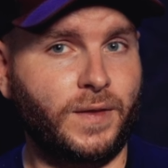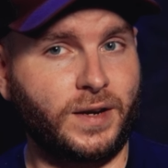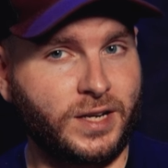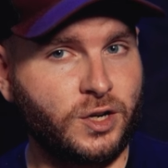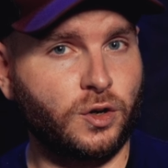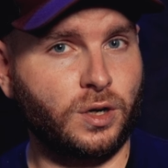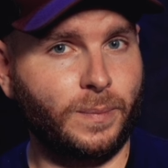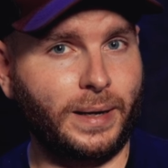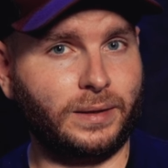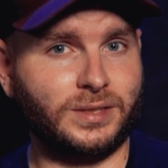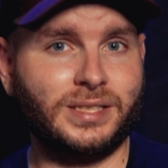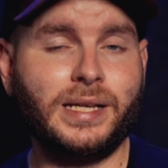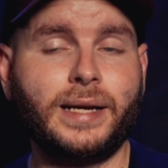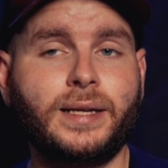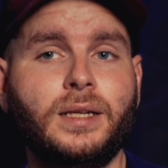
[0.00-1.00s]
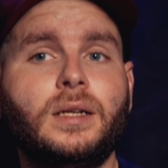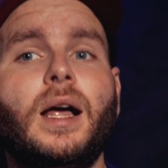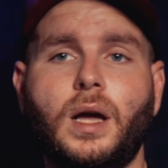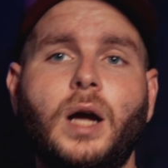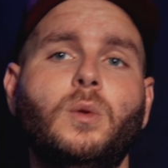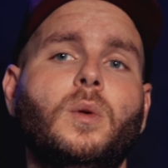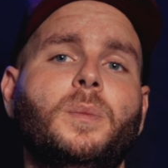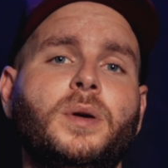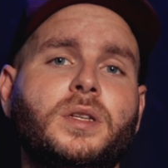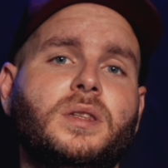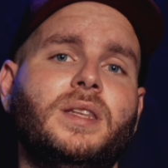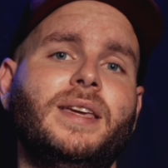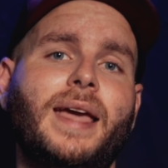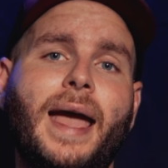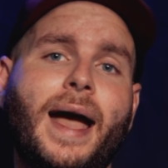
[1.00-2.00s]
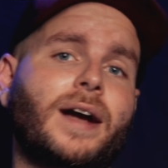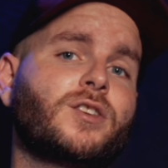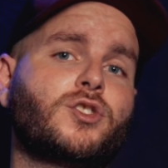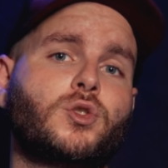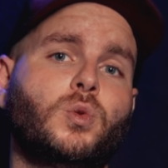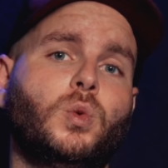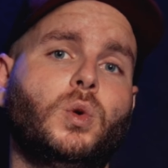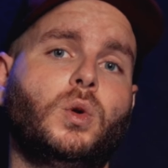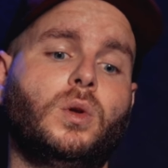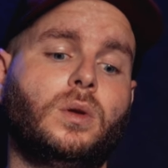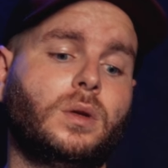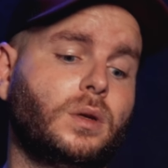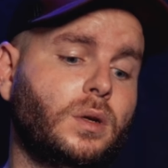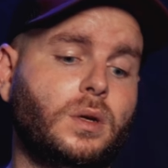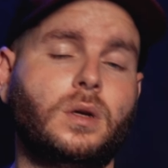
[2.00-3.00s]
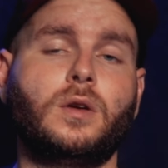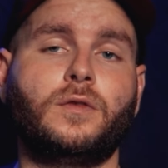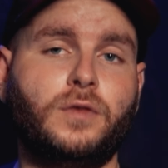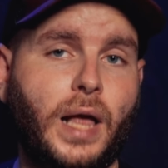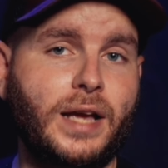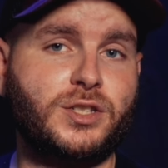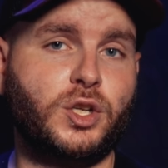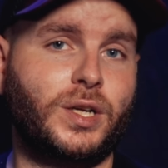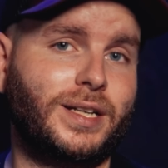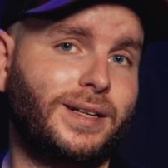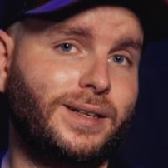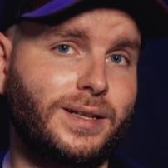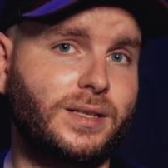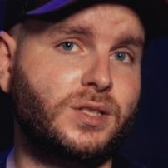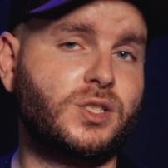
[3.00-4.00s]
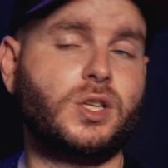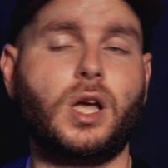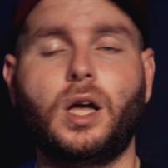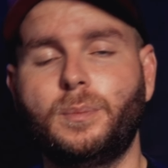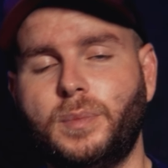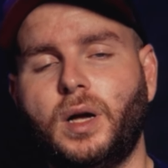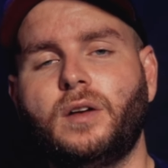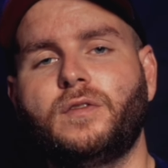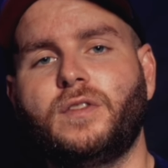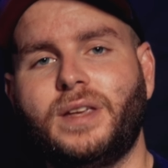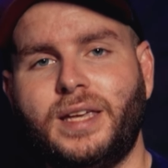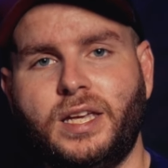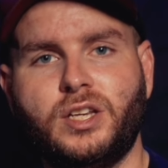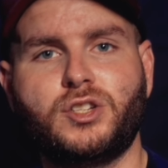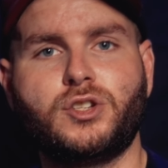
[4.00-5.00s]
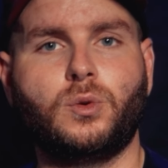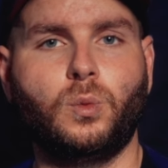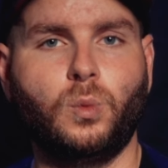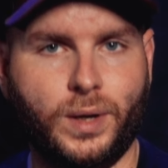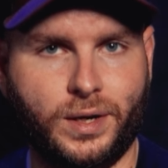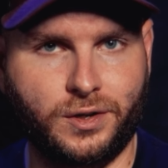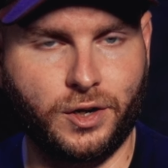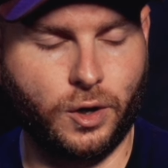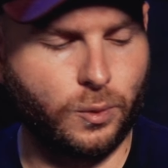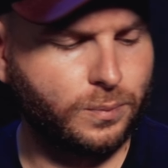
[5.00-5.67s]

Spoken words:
then here in about a second, I will put the actual flashlight it is above each window.